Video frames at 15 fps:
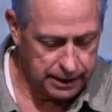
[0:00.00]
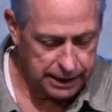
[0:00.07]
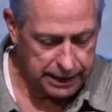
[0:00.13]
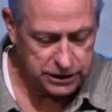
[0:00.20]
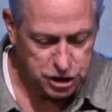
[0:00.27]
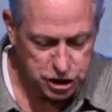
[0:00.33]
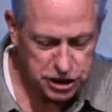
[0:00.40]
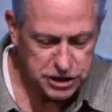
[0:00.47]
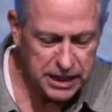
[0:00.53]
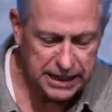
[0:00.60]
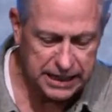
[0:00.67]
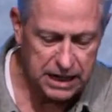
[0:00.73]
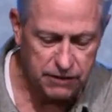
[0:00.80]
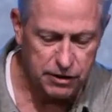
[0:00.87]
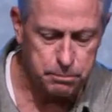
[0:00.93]
Just
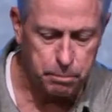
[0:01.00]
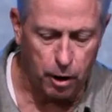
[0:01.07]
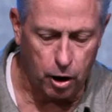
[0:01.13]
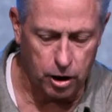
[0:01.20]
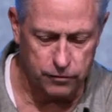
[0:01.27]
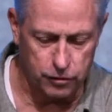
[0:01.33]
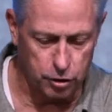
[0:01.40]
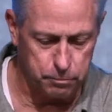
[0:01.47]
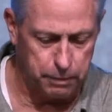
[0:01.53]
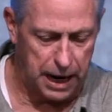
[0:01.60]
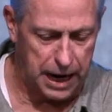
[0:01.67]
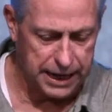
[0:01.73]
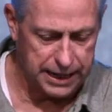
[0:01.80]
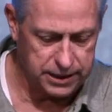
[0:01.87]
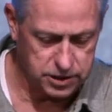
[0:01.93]
like every part of our
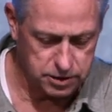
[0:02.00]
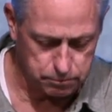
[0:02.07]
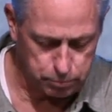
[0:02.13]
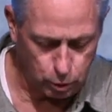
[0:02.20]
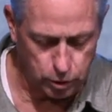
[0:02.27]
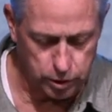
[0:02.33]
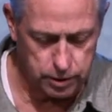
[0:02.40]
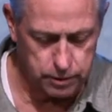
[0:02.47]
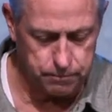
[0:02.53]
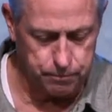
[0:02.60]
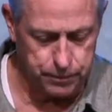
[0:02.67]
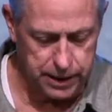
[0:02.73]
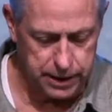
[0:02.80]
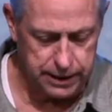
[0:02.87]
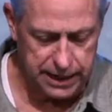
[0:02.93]
body is important
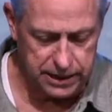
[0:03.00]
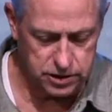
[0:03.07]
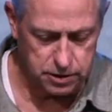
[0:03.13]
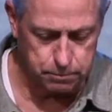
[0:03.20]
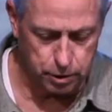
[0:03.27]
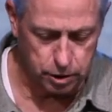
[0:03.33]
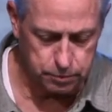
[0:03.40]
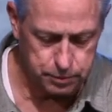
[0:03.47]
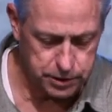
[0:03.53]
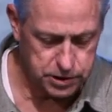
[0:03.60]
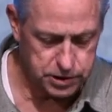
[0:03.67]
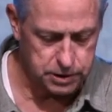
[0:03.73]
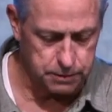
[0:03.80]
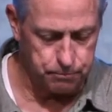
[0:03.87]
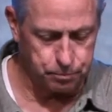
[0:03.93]
and has a
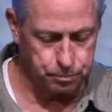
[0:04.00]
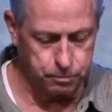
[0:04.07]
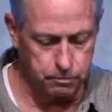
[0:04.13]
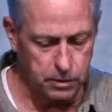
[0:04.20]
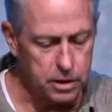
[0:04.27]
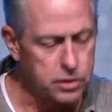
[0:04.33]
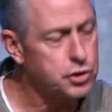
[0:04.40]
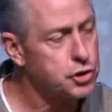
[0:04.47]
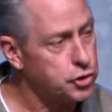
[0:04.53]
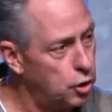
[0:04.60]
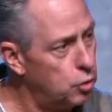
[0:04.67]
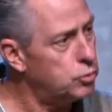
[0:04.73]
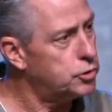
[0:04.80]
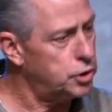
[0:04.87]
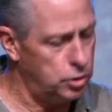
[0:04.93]
purpose,
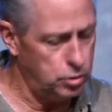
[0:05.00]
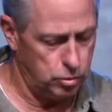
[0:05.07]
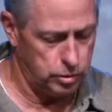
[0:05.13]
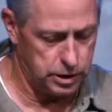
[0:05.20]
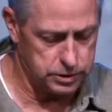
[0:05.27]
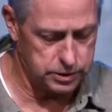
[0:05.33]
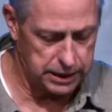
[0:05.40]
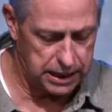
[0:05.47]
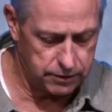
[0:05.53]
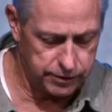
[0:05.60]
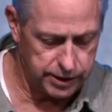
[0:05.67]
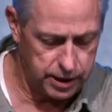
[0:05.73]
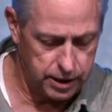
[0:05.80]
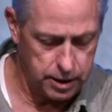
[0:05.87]
so too does every